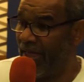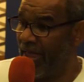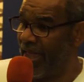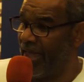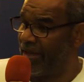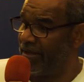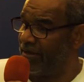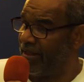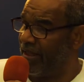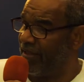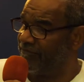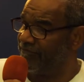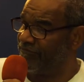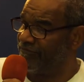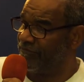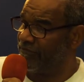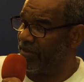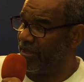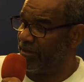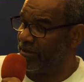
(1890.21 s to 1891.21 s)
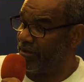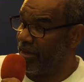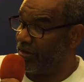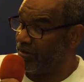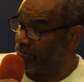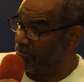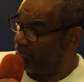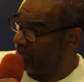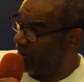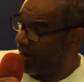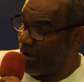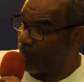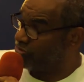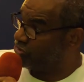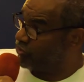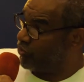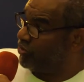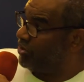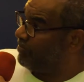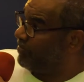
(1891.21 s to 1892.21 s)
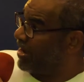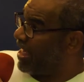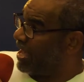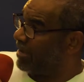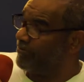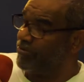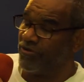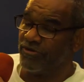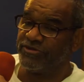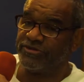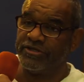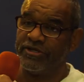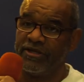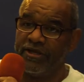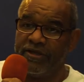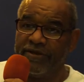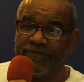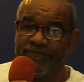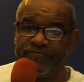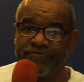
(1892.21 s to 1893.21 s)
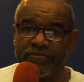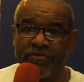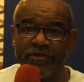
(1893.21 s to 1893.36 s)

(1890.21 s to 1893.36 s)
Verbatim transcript: and and and they, I was the only black person there.